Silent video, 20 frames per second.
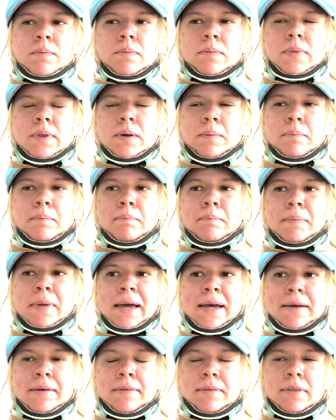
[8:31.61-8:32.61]
that
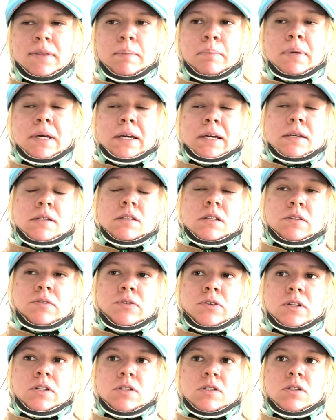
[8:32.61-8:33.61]
make the biggest
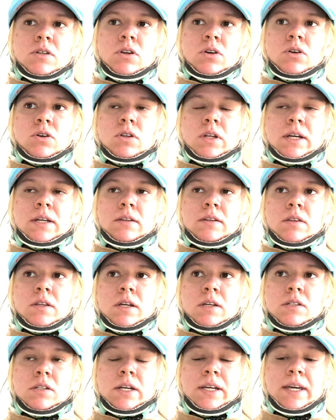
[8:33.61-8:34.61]
difference, like the
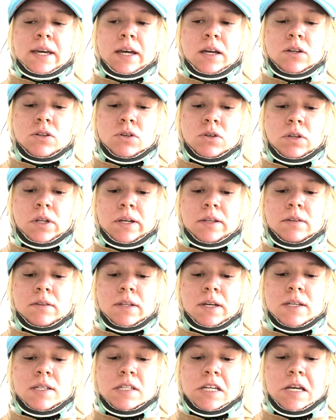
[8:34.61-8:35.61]
things that I can do, like
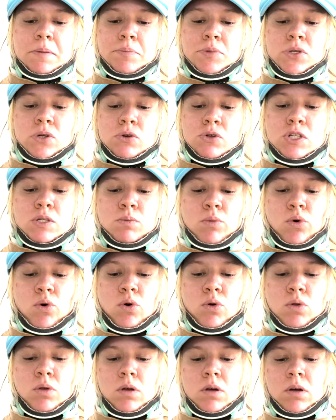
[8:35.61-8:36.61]
they seem so
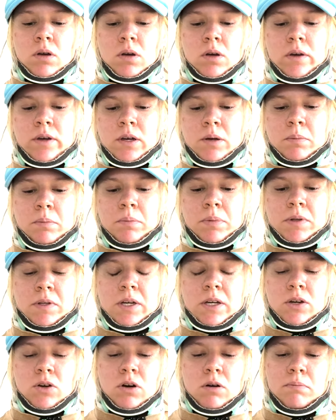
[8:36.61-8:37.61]
small, but
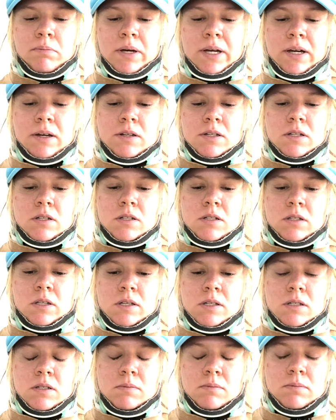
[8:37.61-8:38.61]
they compound into
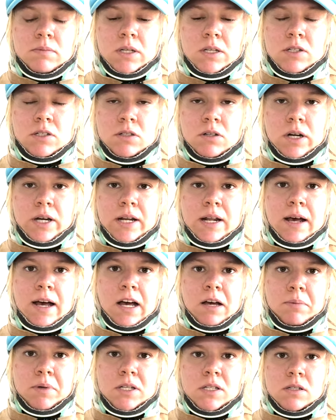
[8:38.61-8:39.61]
these great
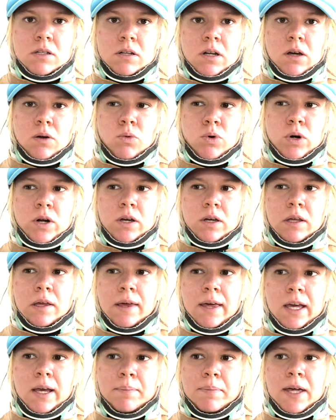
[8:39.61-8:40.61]
habits, and I want to
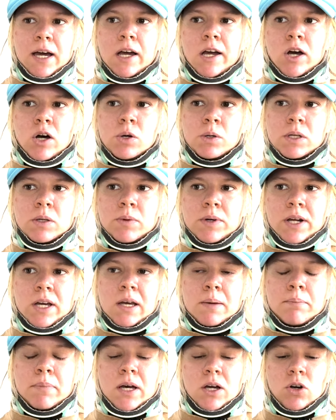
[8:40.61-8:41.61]
keep that going when I
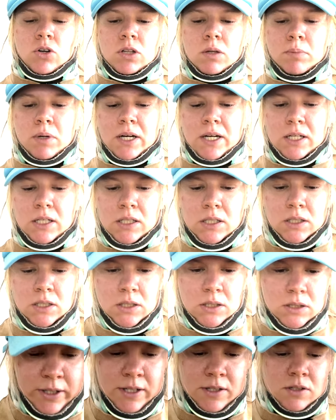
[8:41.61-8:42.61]
am back on the bike.
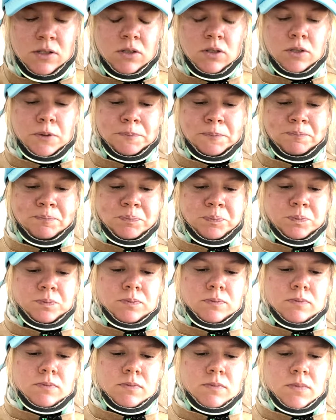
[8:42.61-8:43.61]
Okay, so
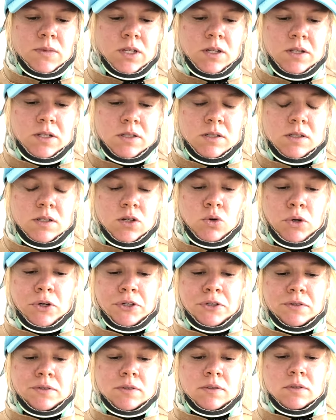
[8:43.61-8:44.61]
this is a
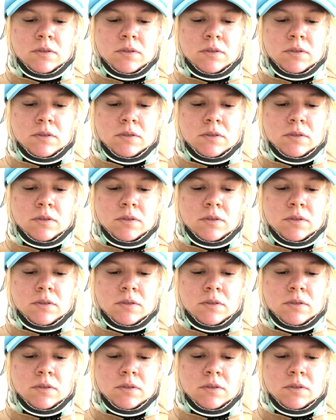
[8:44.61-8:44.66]
quote